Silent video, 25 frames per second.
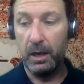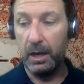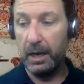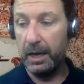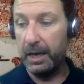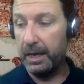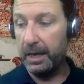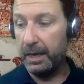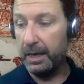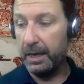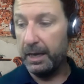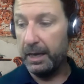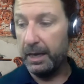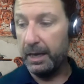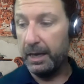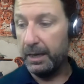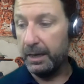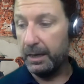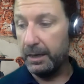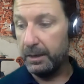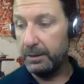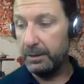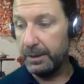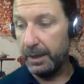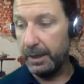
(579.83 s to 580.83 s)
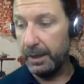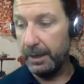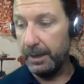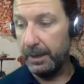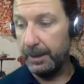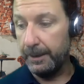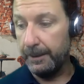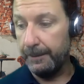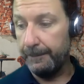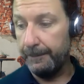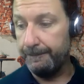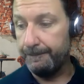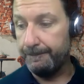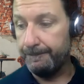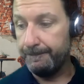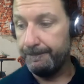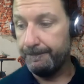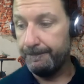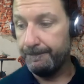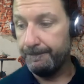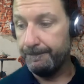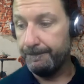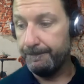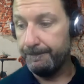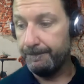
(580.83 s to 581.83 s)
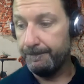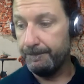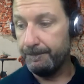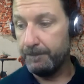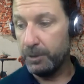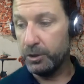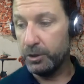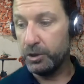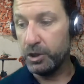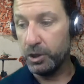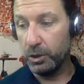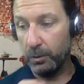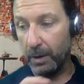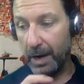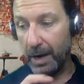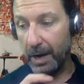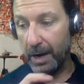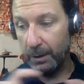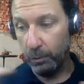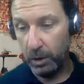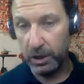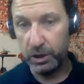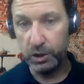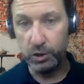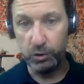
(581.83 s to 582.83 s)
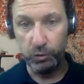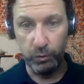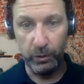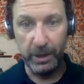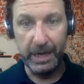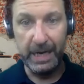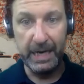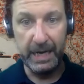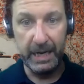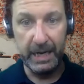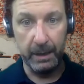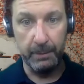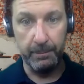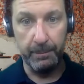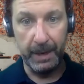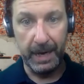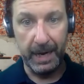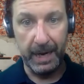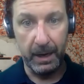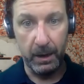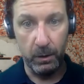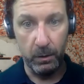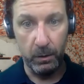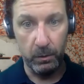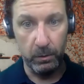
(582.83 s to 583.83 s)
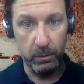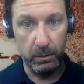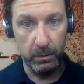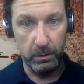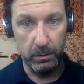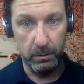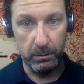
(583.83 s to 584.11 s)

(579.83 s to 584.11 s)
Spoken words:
And so I was reading about